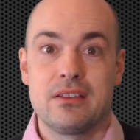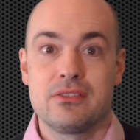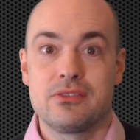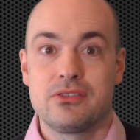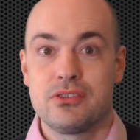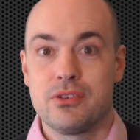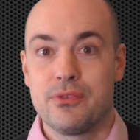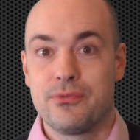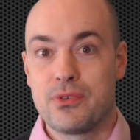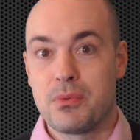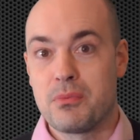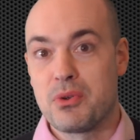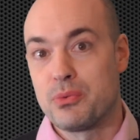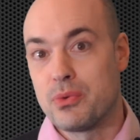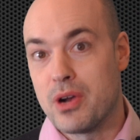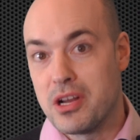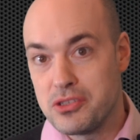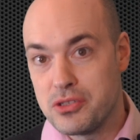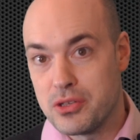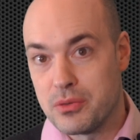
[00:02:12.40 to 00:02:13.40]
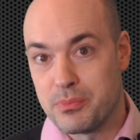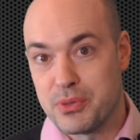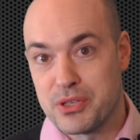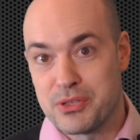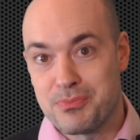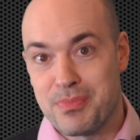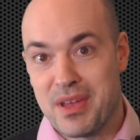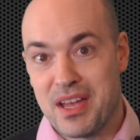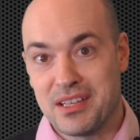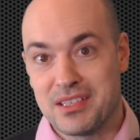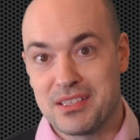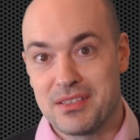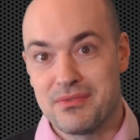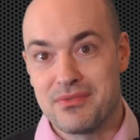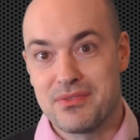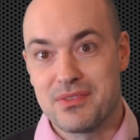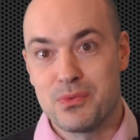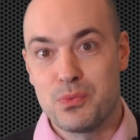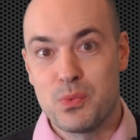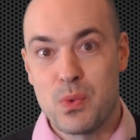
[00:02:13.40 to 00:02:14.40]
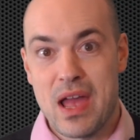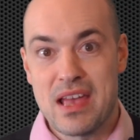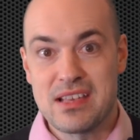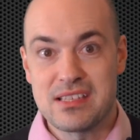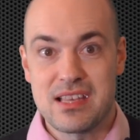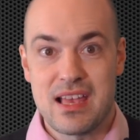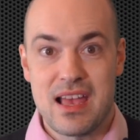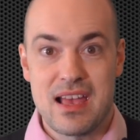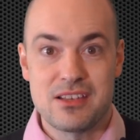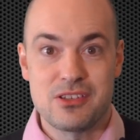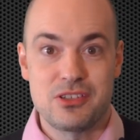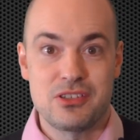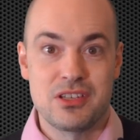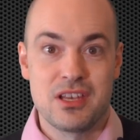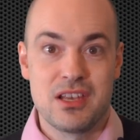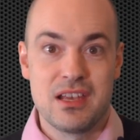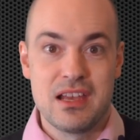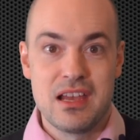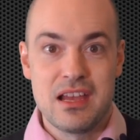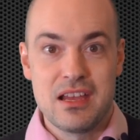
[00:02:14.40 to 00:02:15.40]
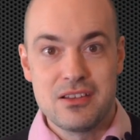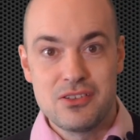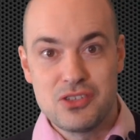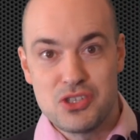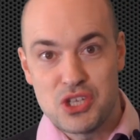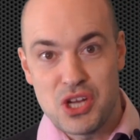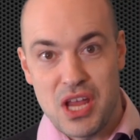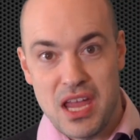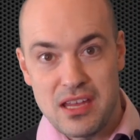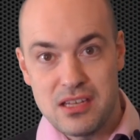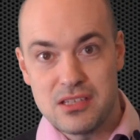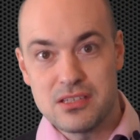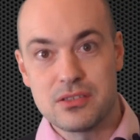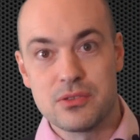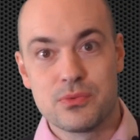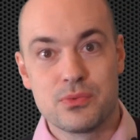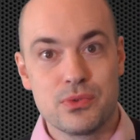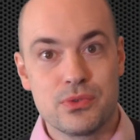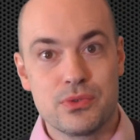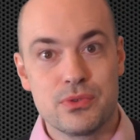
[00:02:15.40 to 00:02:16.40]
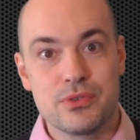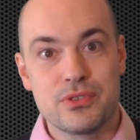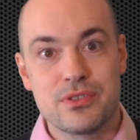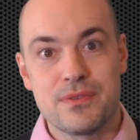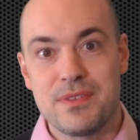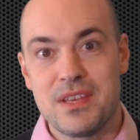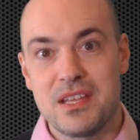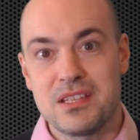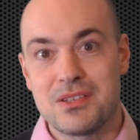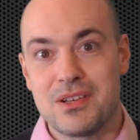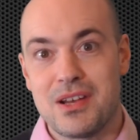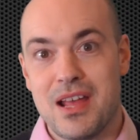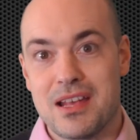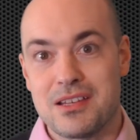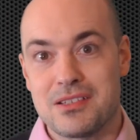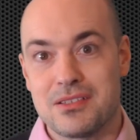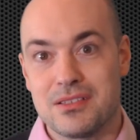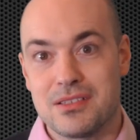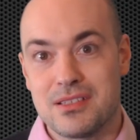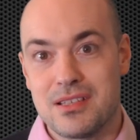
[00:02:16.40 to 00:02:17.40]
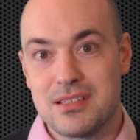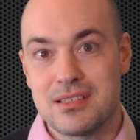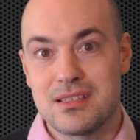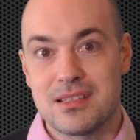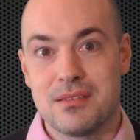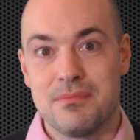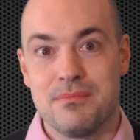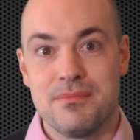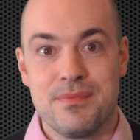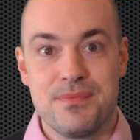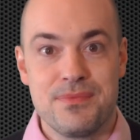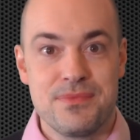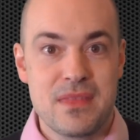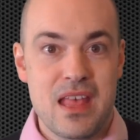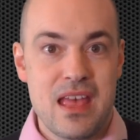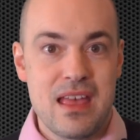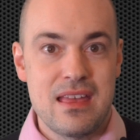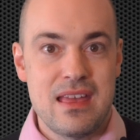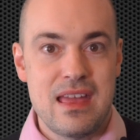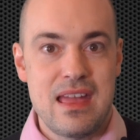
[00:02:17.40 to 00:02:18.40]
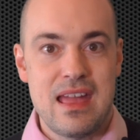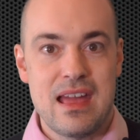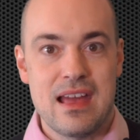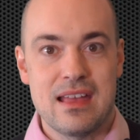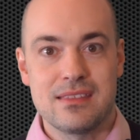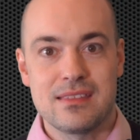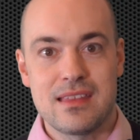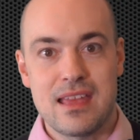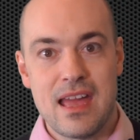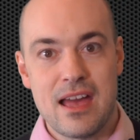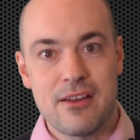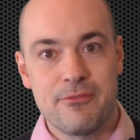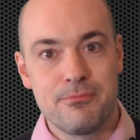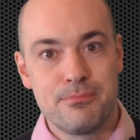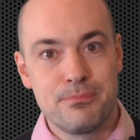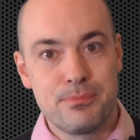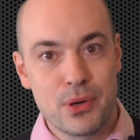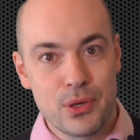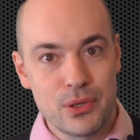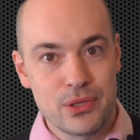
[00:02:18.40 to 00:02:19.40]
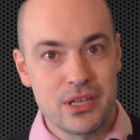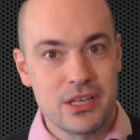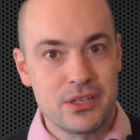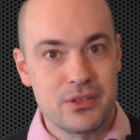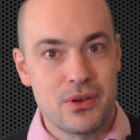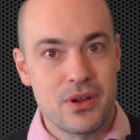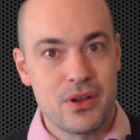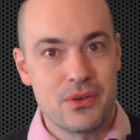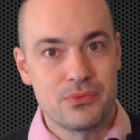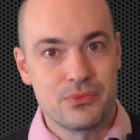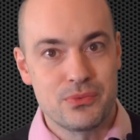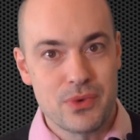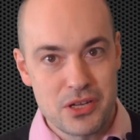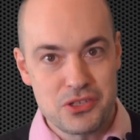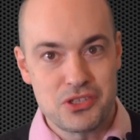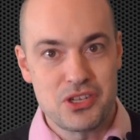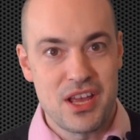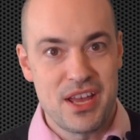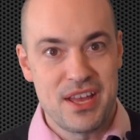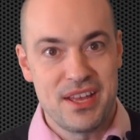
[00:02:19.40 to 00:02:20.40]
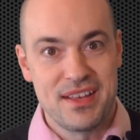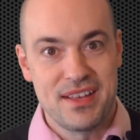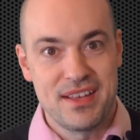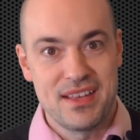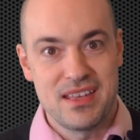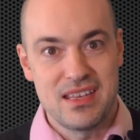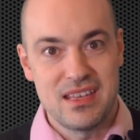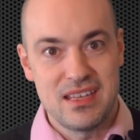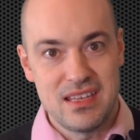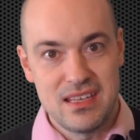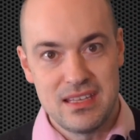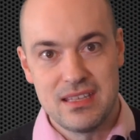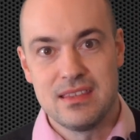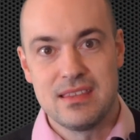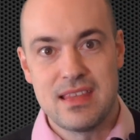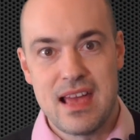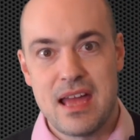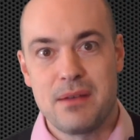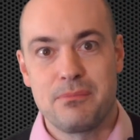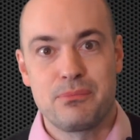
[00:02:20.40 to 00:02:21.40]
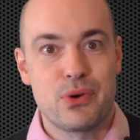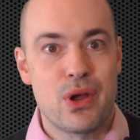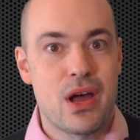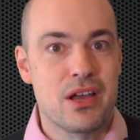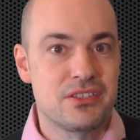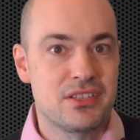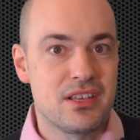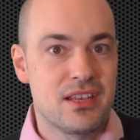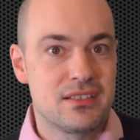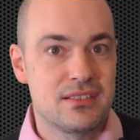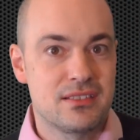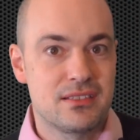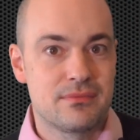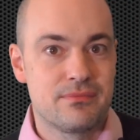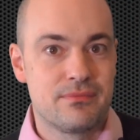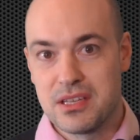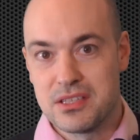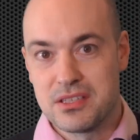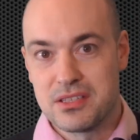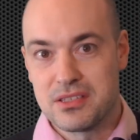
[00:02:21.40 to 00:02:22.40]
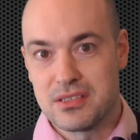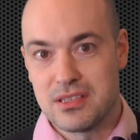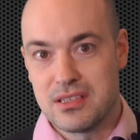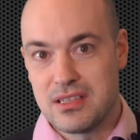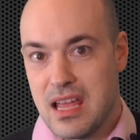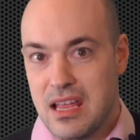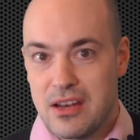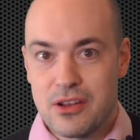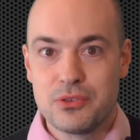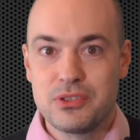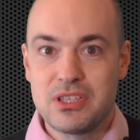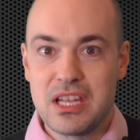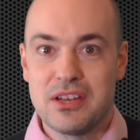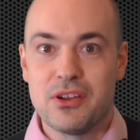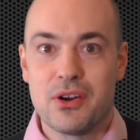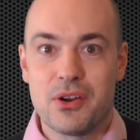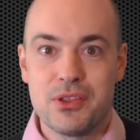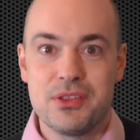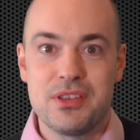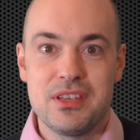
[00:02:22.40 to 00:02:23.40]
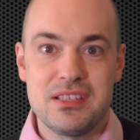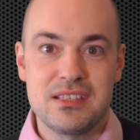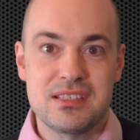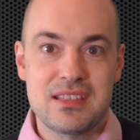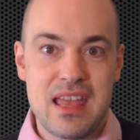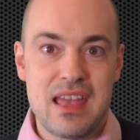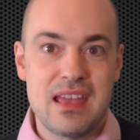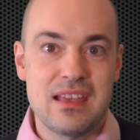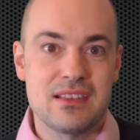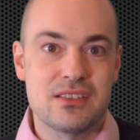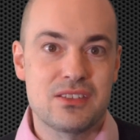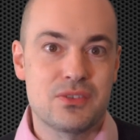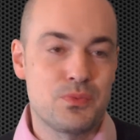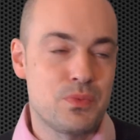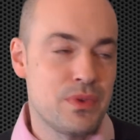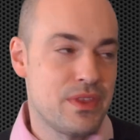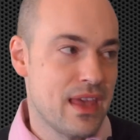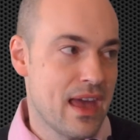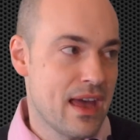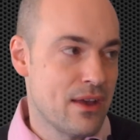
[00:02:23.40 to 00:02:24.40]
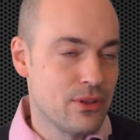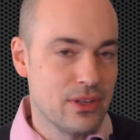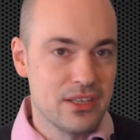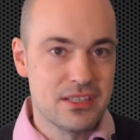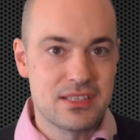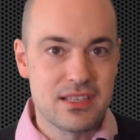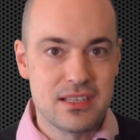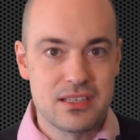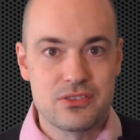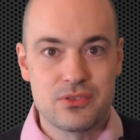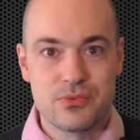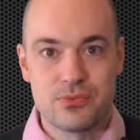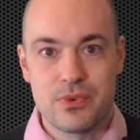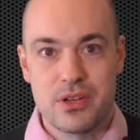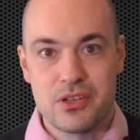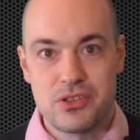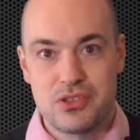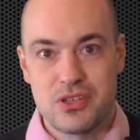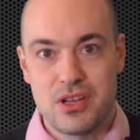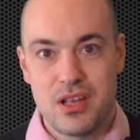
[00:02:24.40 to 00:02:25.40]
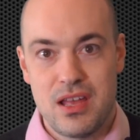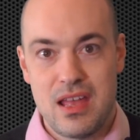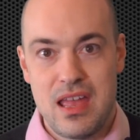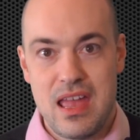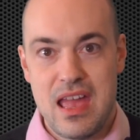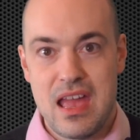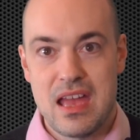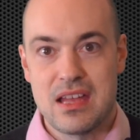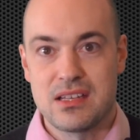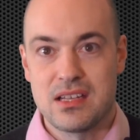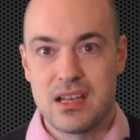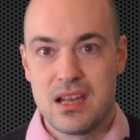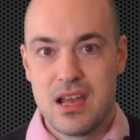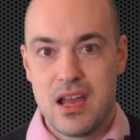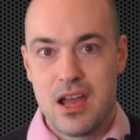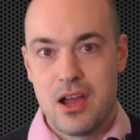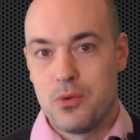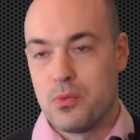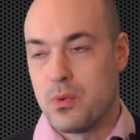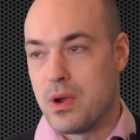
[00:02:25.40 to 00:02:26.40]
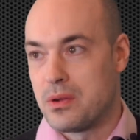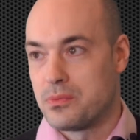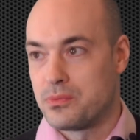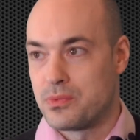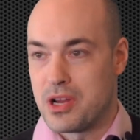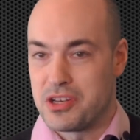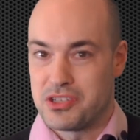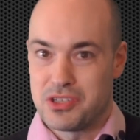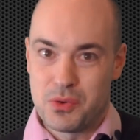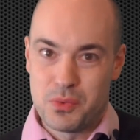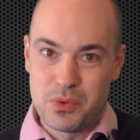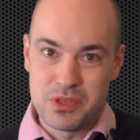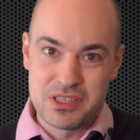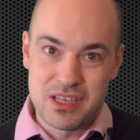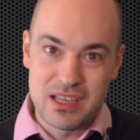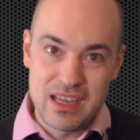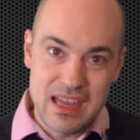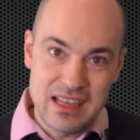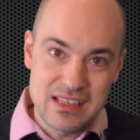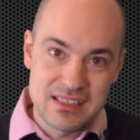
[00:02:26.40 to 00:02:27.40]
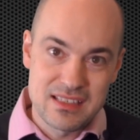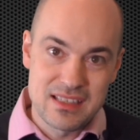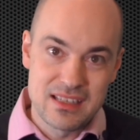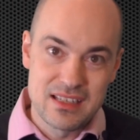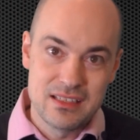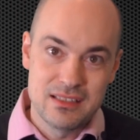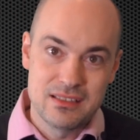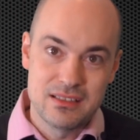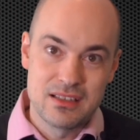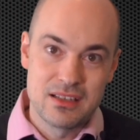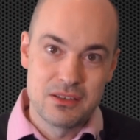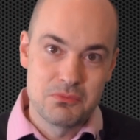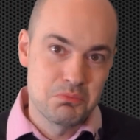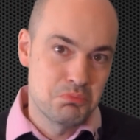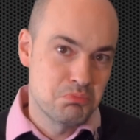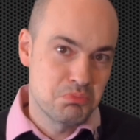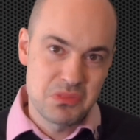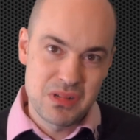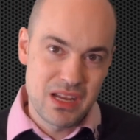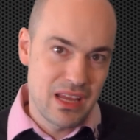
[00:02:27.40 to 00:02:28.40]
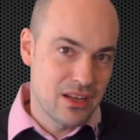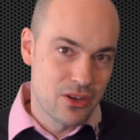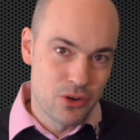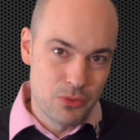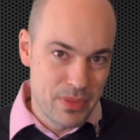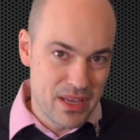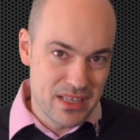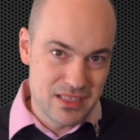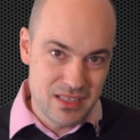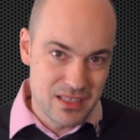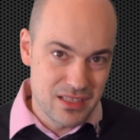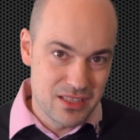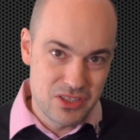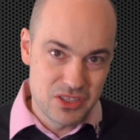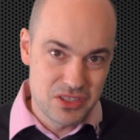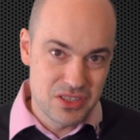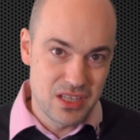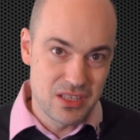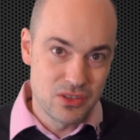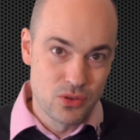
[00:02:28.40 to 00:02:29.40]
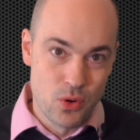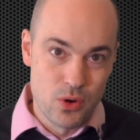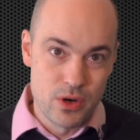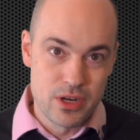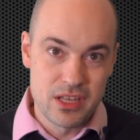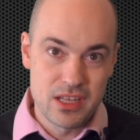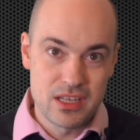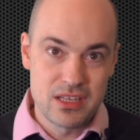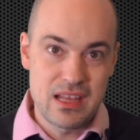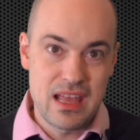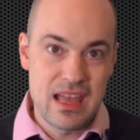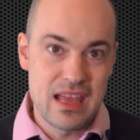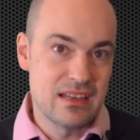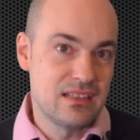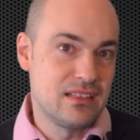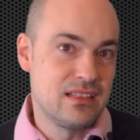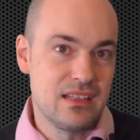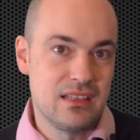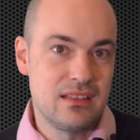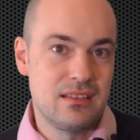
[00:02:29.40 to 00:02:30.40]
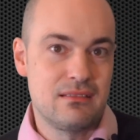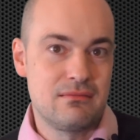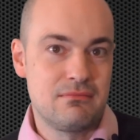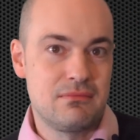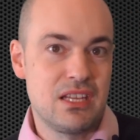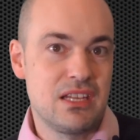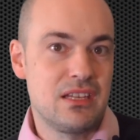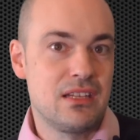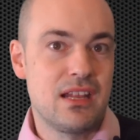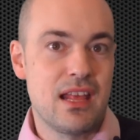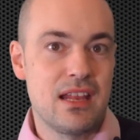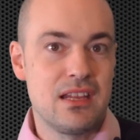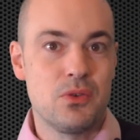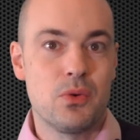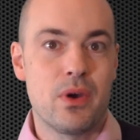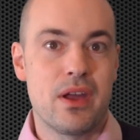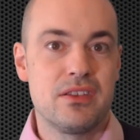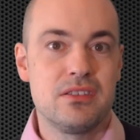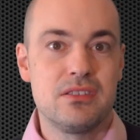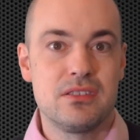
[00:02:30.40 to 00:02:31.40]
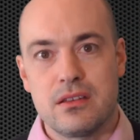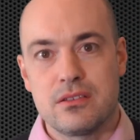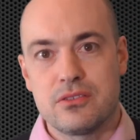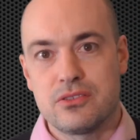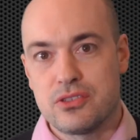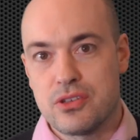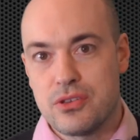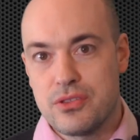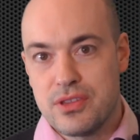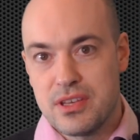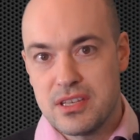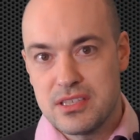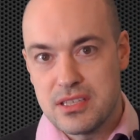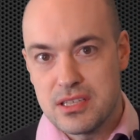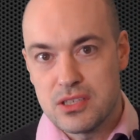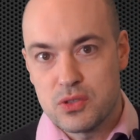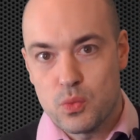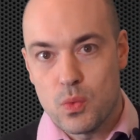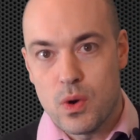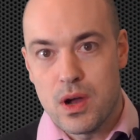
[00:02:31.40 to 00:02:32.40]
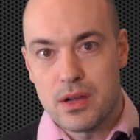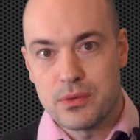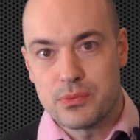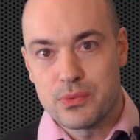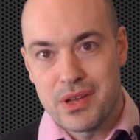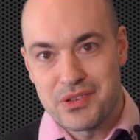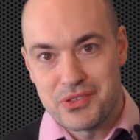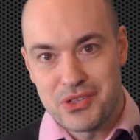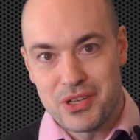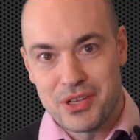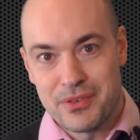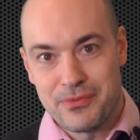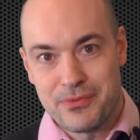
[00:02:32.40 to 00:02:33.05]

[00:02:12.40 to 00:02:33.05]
So from a Russian perspective, the West has changed the rules of the international system, and they have bullied Russia in that process. Because NATO did all these things without listening to Russia, and when Russia was against it, NATO basically just ignored it and did it anyways. So this is what Russian